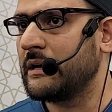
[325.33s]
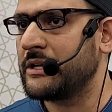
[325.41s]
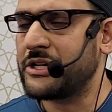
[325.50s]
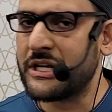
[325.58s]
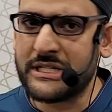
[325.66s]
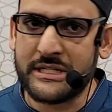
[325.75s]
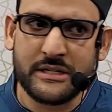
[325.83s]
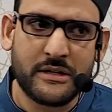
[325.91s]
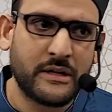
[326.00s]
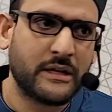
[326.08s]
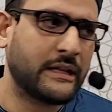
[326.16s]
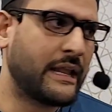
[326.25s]
Just
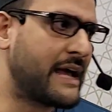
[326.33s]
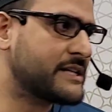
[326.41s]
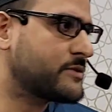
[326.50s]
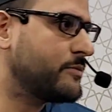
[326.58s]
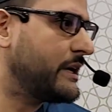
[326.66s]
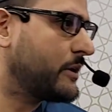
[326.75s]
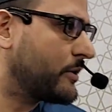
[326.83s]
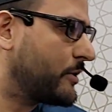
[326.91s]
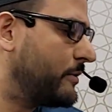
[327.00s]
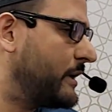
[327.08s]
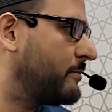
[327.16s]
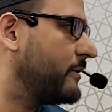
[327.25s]
last week or the
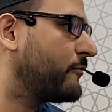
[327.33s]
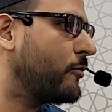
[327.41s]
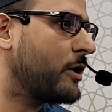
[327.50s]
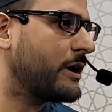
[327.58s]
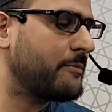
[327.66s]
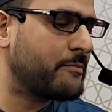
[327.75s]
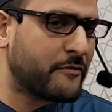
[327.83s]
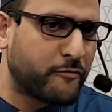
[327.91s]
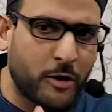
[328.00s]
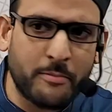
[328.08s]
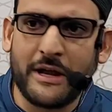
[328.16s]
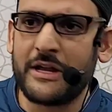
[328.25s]
week
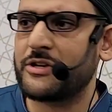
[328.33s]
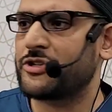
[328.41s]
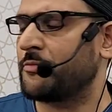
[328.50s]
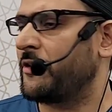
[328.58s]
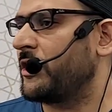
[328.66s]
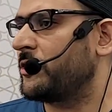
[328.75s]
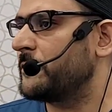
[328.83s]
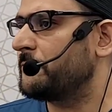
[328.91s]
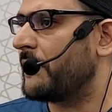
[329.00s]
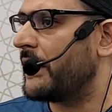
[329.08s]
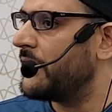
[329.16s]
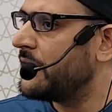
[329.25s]
before my Jumu'ah
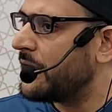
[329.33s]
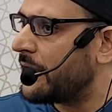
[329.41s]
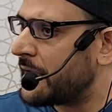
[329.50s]
khutbah,